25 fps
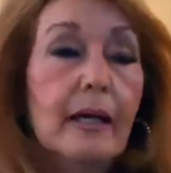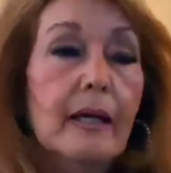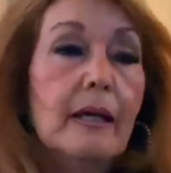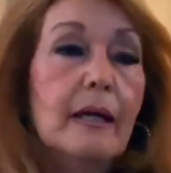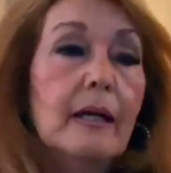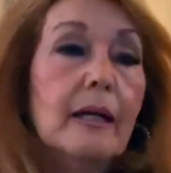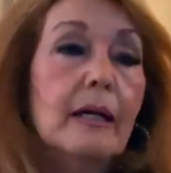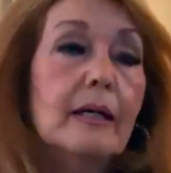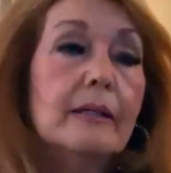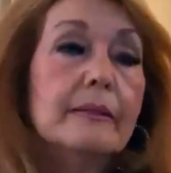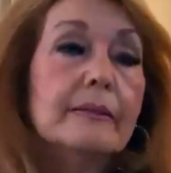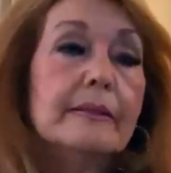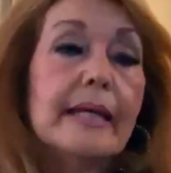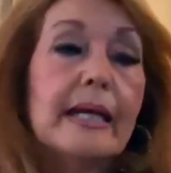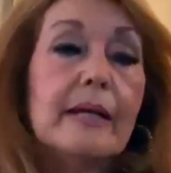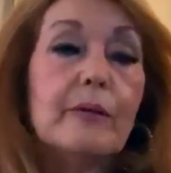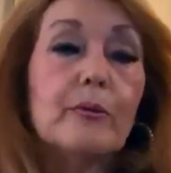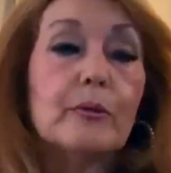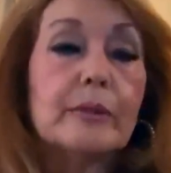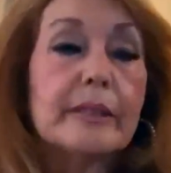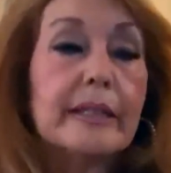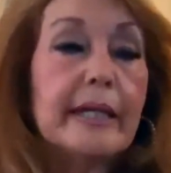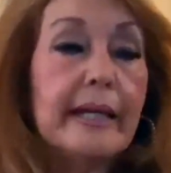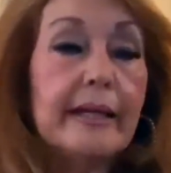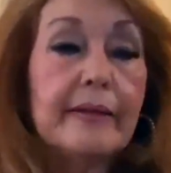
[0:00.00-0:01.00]
They
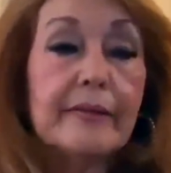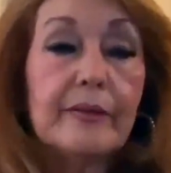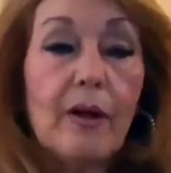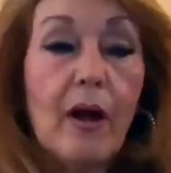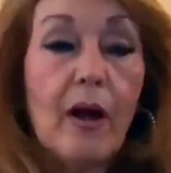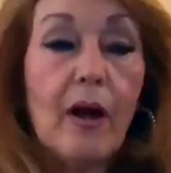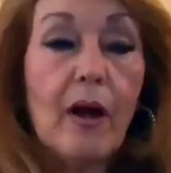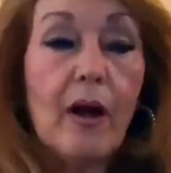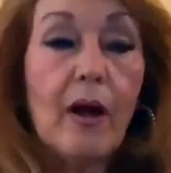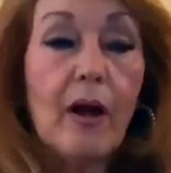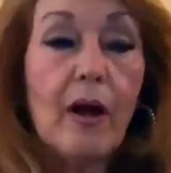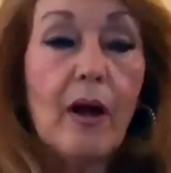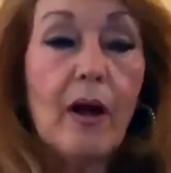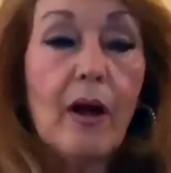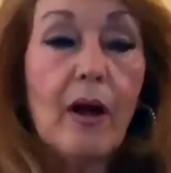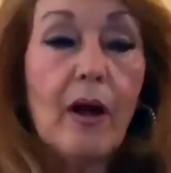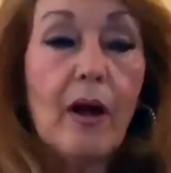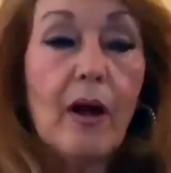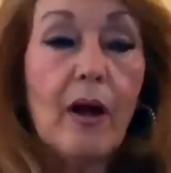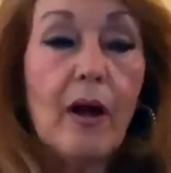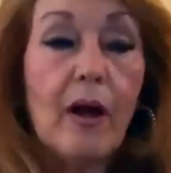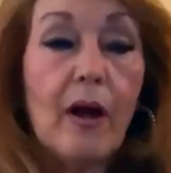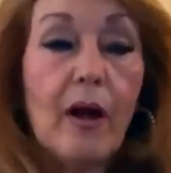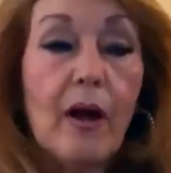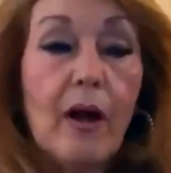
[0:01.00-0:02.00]
were together all the
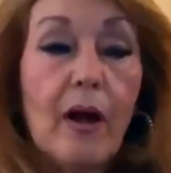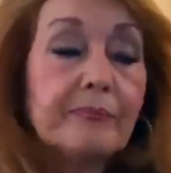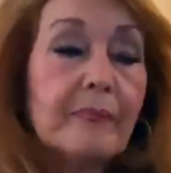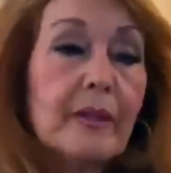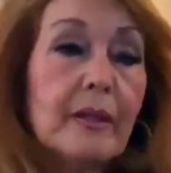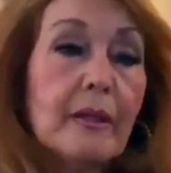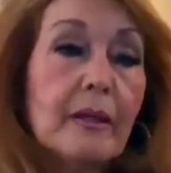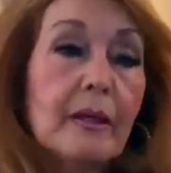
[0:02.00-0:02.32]
time.